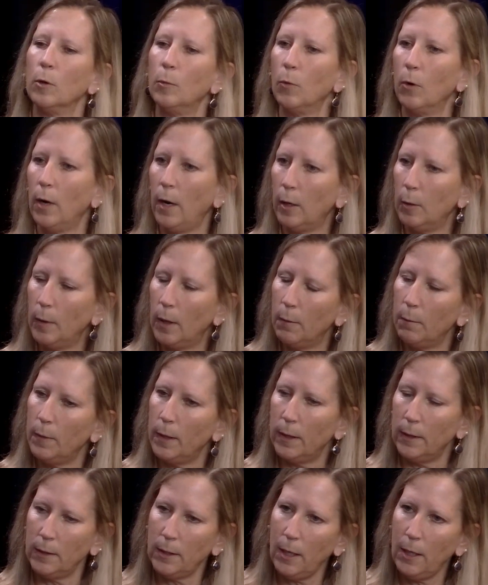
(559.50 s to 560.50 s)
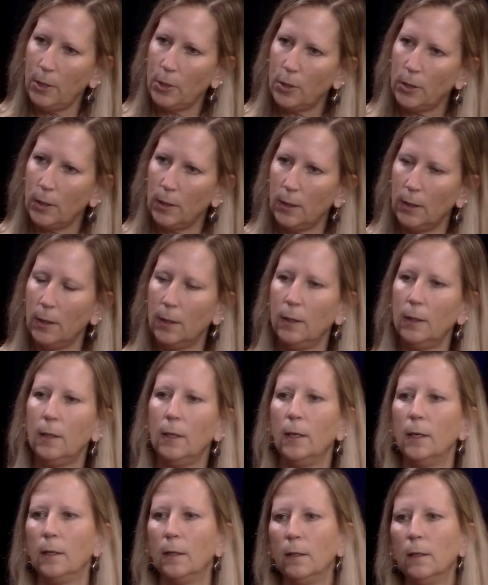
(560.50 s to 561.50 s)
more and more out about
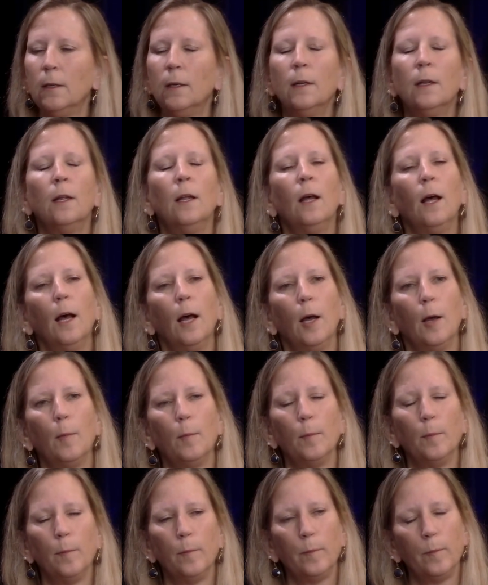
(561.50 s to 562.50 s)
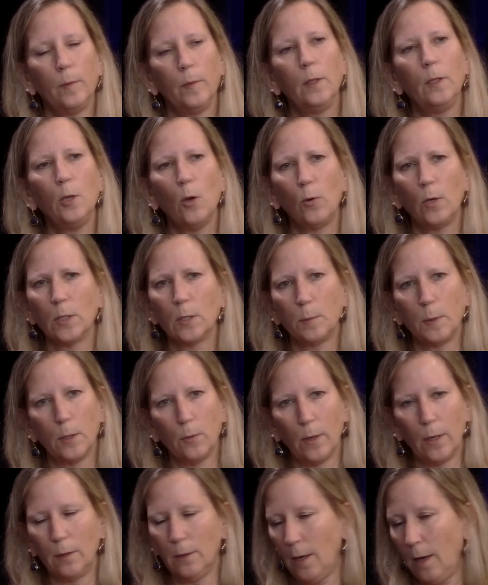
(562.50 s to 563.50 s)
meditation, and yoga's been
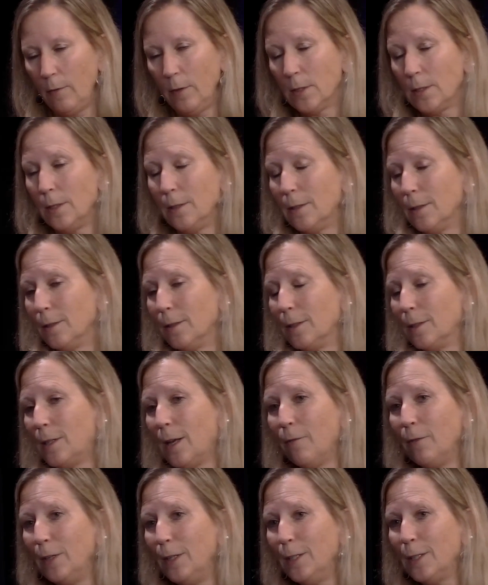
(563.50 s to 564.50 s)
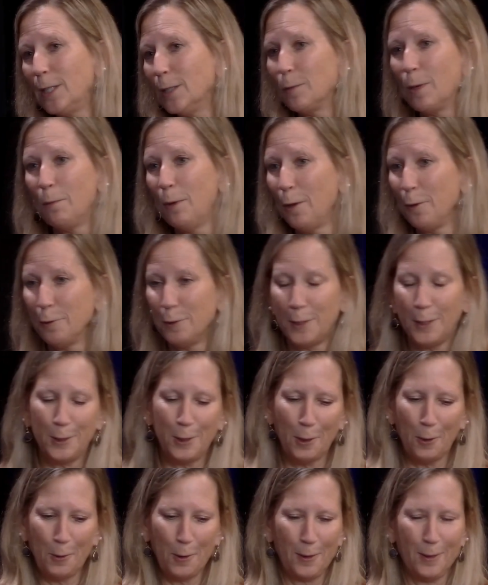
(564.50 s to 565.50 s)
around obviously since the 70s because my mother did
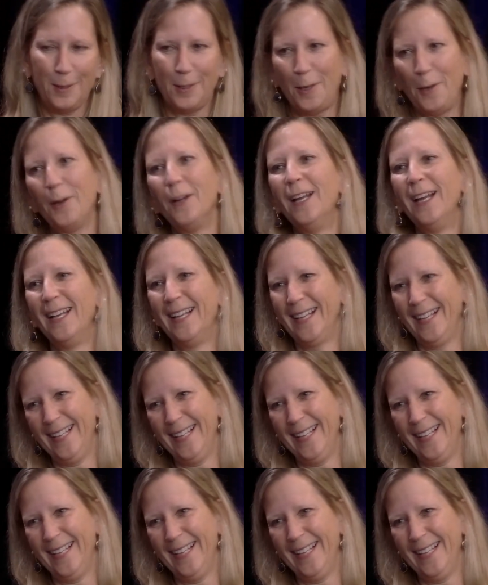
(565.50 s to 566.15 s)
yoga. So